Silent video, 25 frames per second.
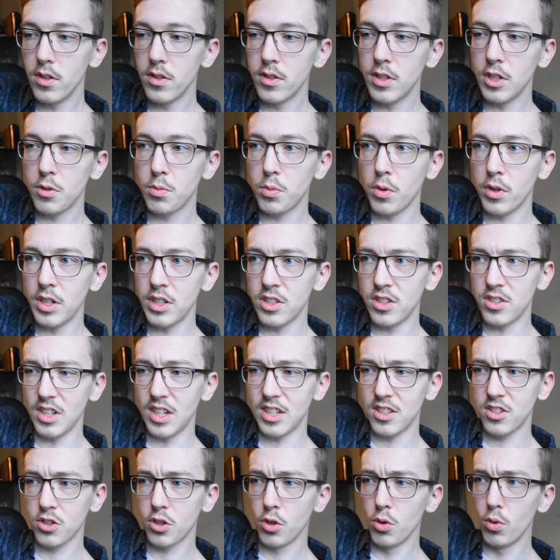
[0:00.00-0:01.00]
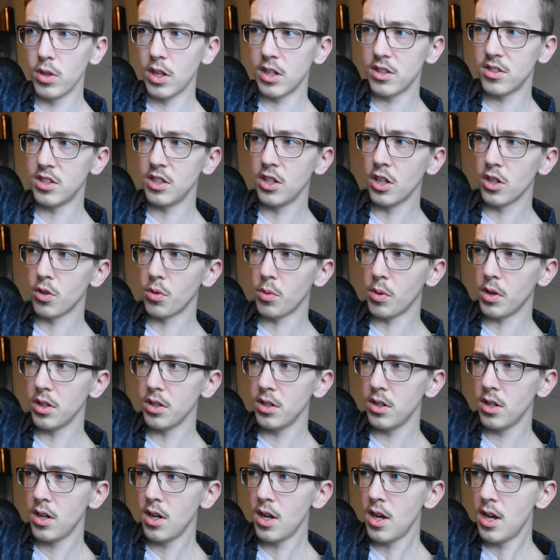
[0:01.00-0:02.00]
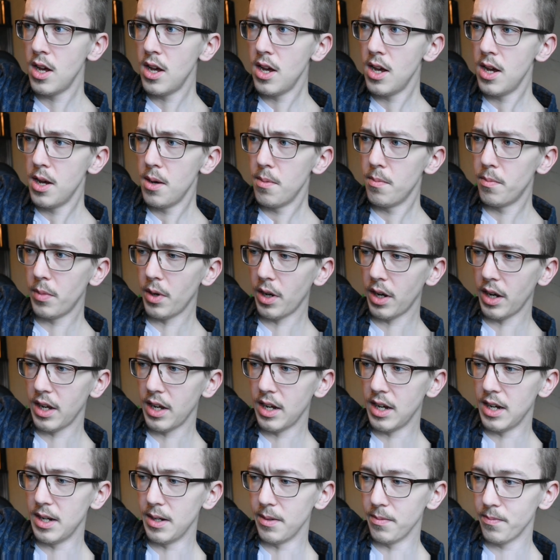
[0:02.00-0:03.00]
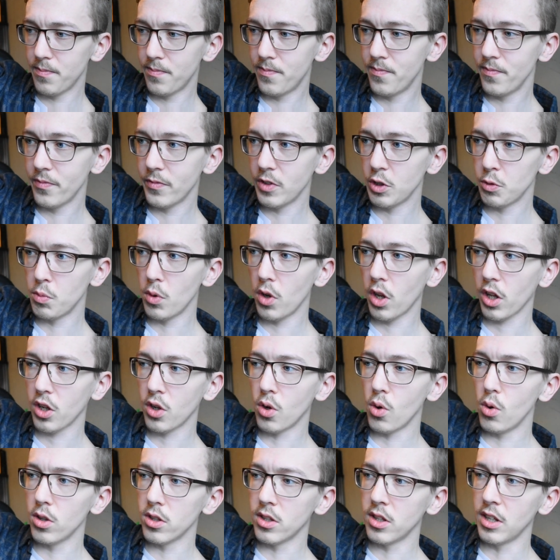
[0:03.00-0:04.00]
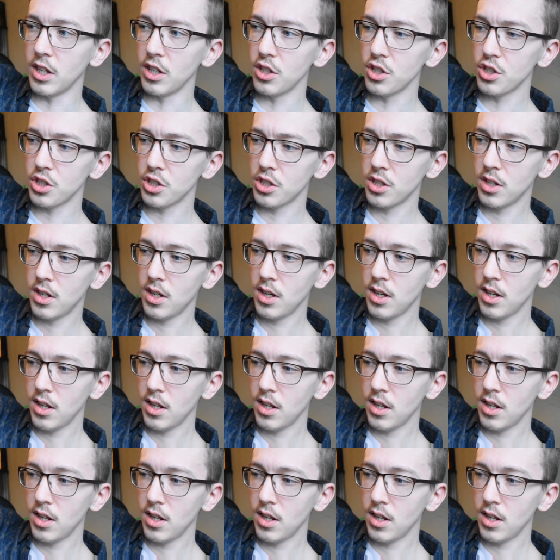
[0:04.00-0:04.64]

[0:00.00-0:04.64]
This one isn't as cool as the other one, but uh, it's more like goldenish.